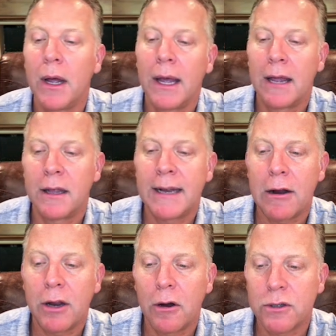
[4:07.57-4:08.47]
And then down
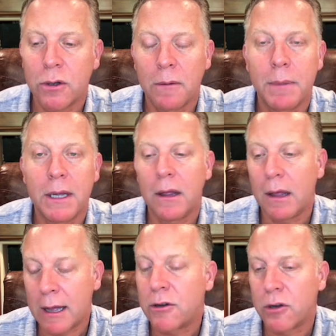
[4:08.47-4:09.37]
here is going to be the
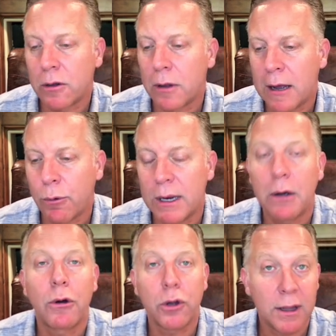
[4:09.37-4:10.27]
equity,
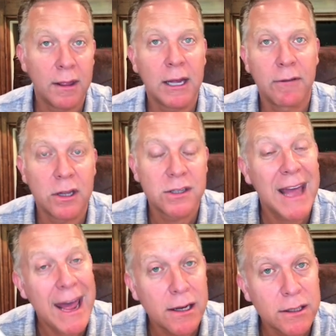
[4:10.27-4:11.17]
or you can think of this
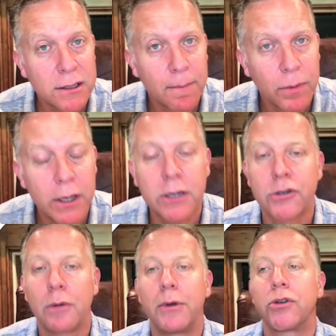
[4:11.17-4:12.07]
as the
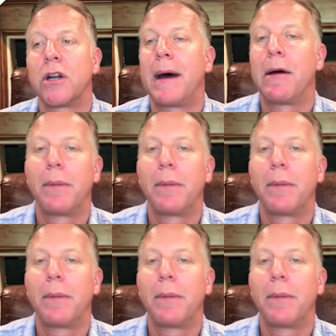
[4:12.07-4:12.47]
distribution amount.